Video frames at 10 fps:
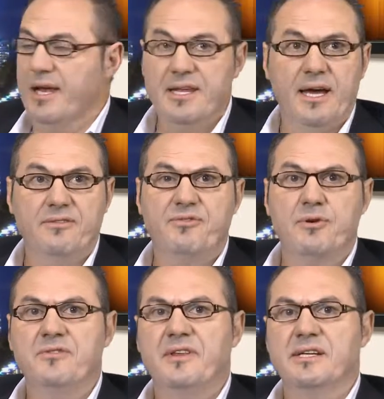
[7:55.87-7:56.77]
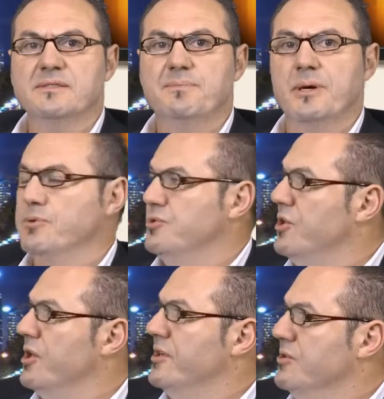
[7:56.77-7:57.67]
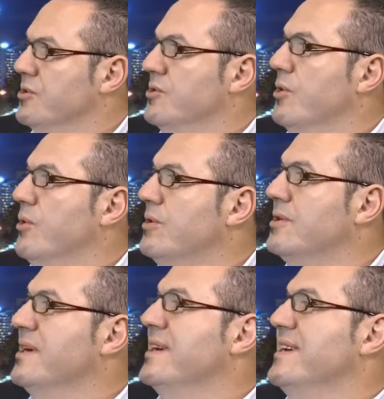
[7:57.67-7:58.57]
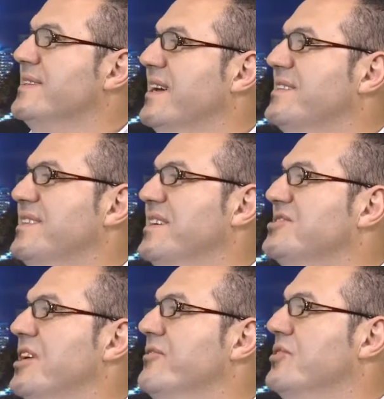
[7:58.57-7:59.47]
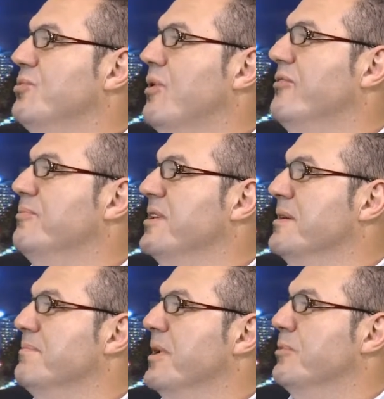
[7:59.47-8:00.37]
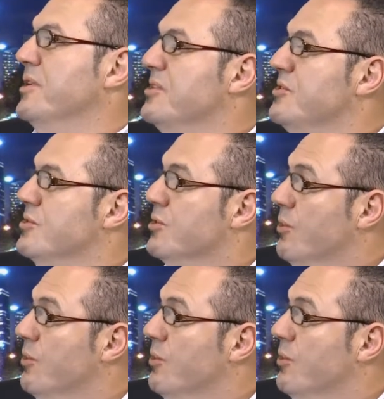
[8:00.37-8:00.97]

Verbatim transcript: and you had three thousand people die in New York, that touched over twelve million people in New